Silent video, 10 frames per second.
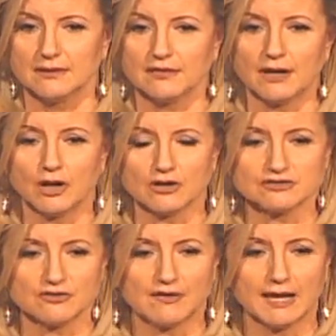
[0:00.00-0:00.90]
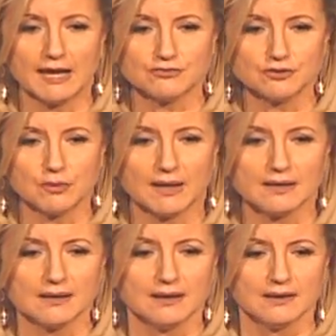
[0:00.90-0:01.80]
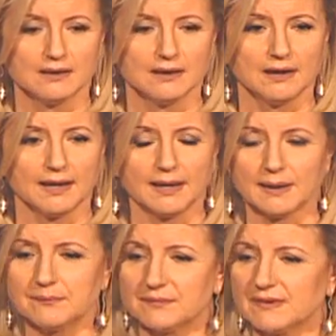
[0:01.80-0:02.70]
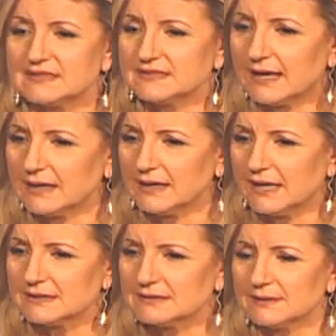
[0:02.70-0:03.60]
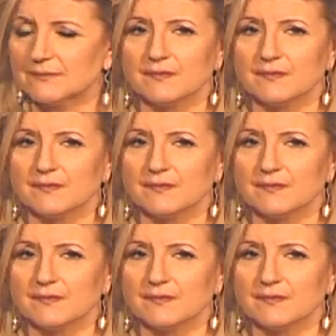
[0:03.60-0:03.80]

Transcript: The loss of a loved one, sickness.